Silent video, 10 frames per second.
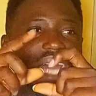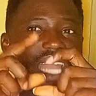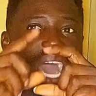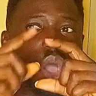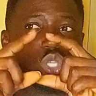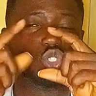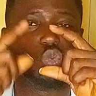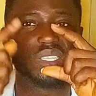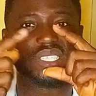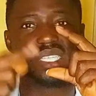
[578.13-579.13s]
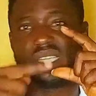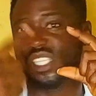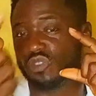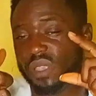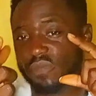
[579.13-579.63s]
and how you will treat
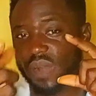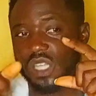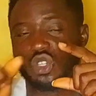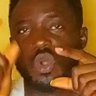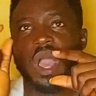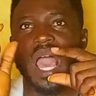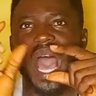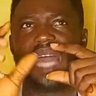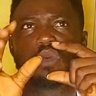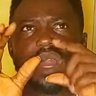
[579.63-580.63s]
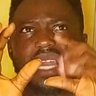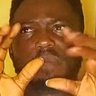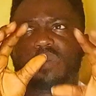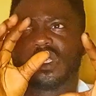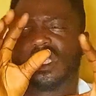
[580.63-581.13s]
a Smith fracture, and what
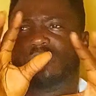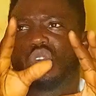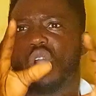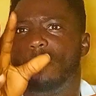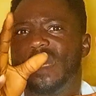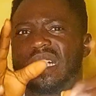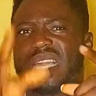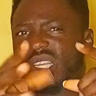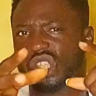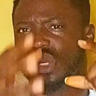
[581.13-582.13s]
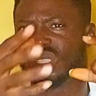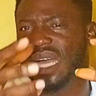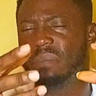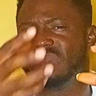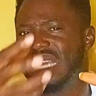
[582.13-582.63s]
are the possible
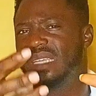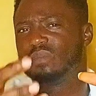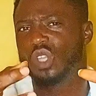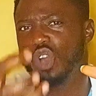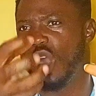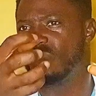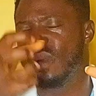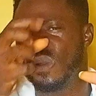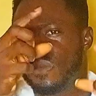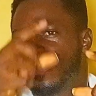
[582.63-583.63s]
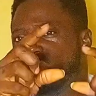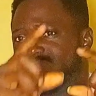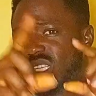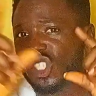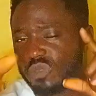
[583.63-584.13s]
complications that may come
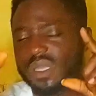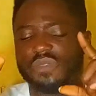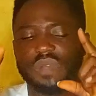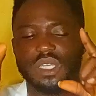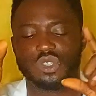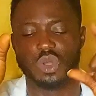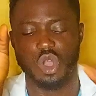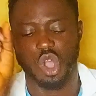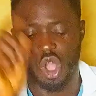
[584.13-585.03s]
from this Smith fracture.